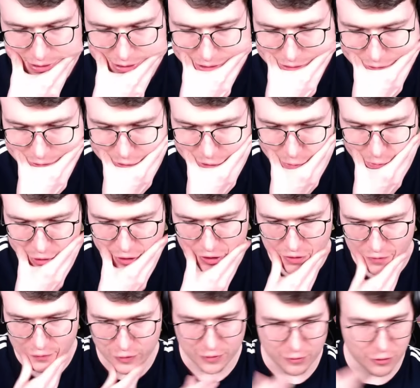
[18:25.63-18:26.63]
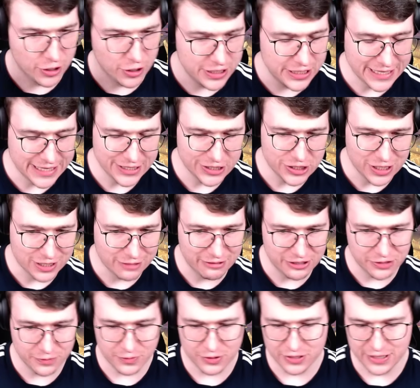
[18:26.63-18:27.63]
You want to go for early King to activate
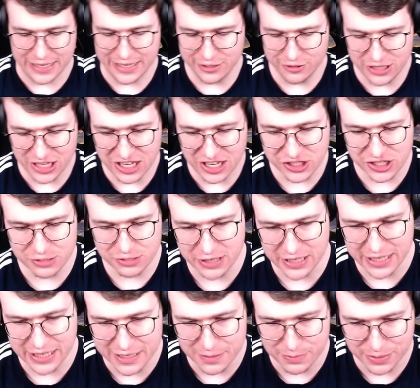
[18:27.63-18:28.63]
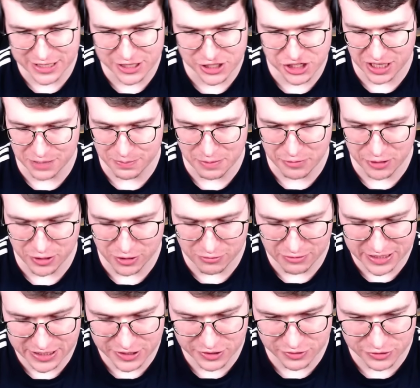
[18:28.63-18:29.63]
with Tornado, and you just want to kind of play chill. But we already
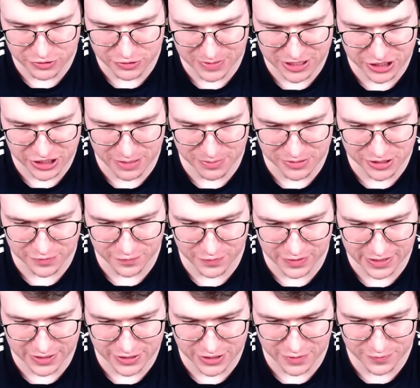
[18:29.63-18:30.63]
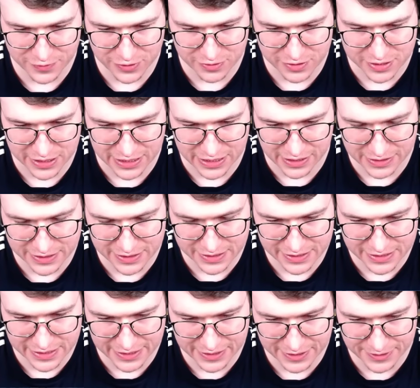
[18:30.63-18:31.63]
took too much damage, I feel like. So I have to go Skeletons
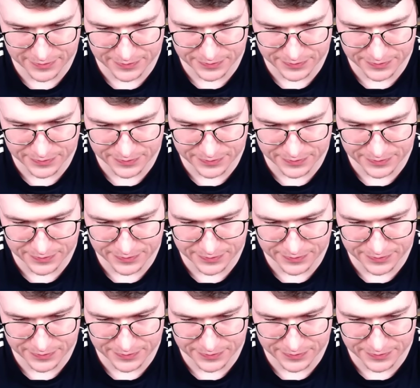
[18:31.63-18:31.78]
there.